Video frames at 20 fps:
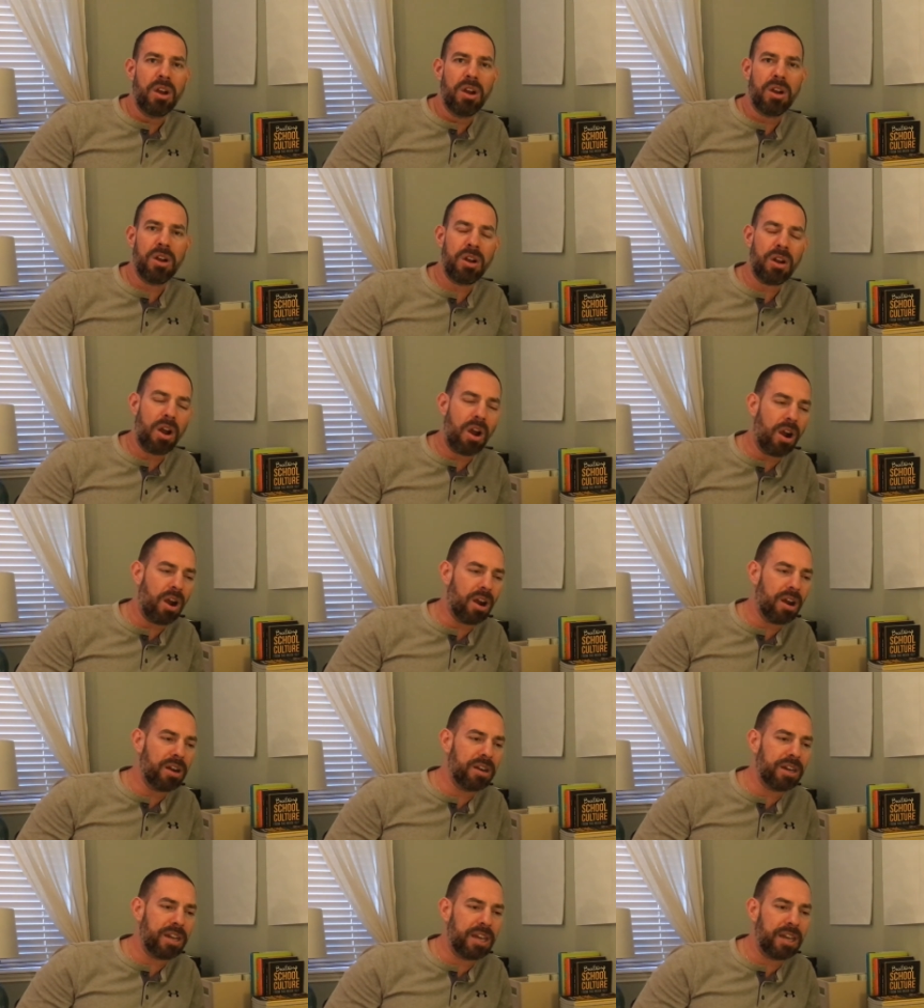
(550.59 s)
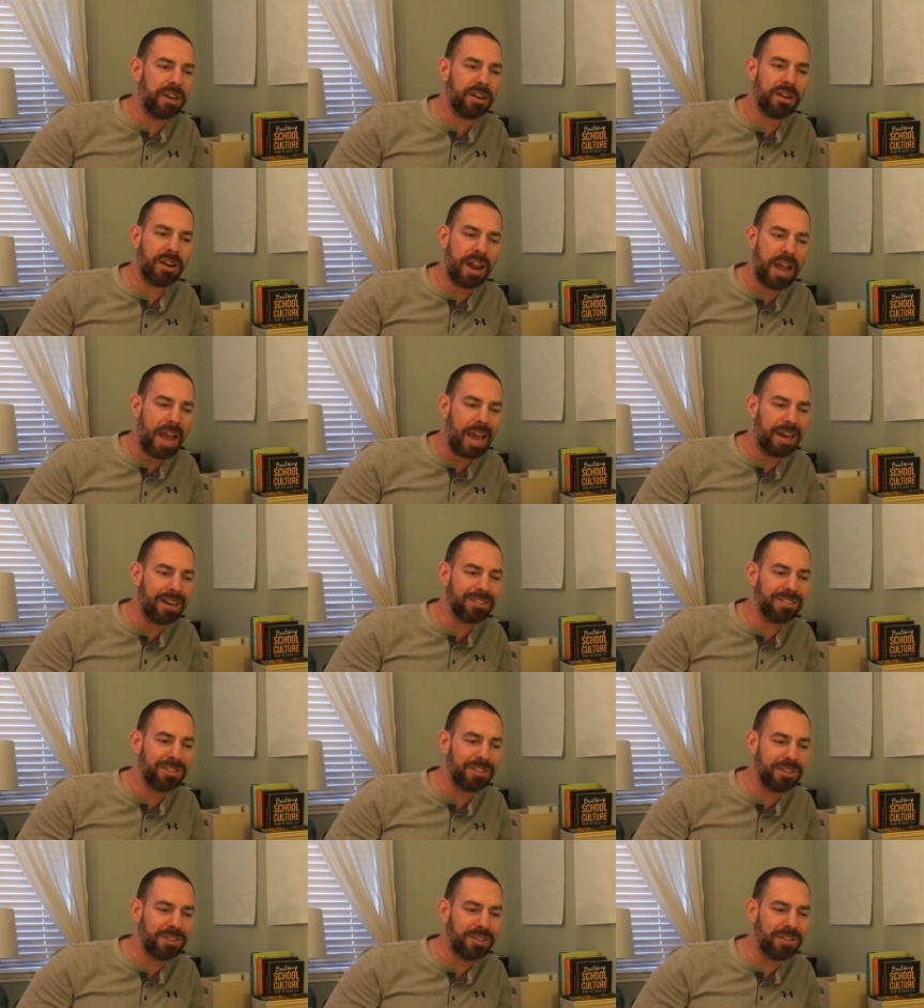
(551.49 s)
her heart and her
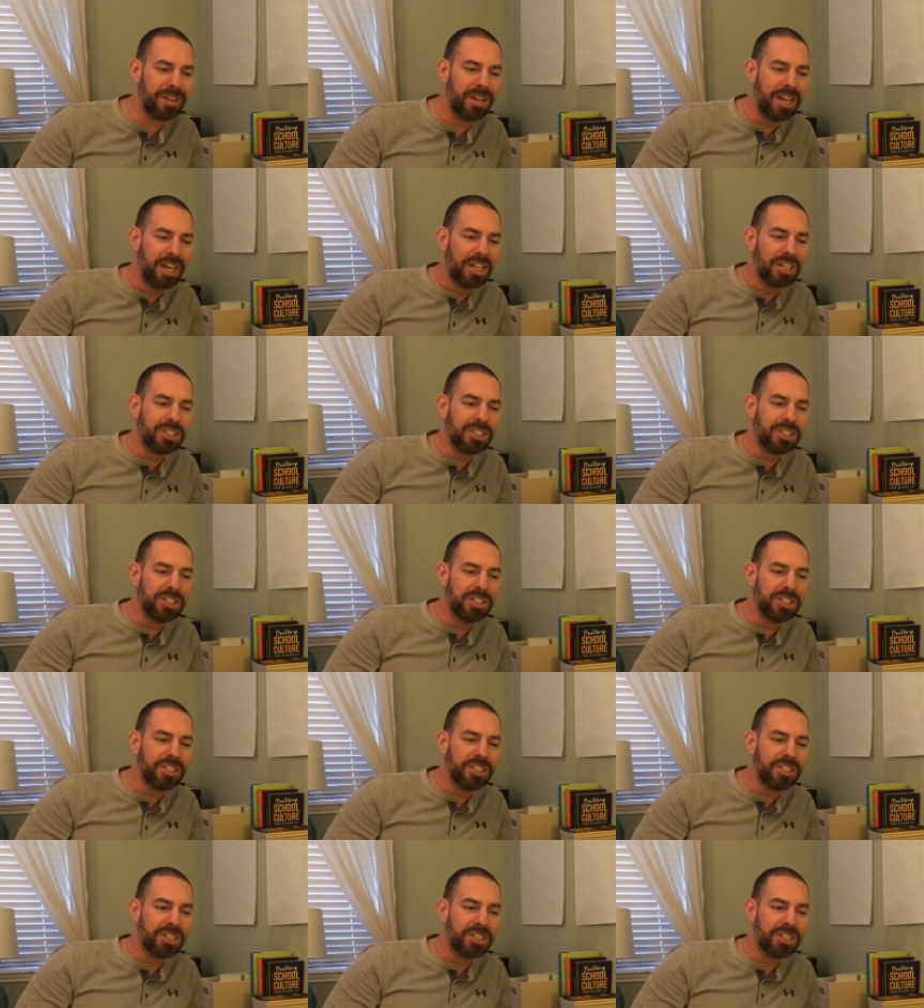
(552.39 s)
attitude.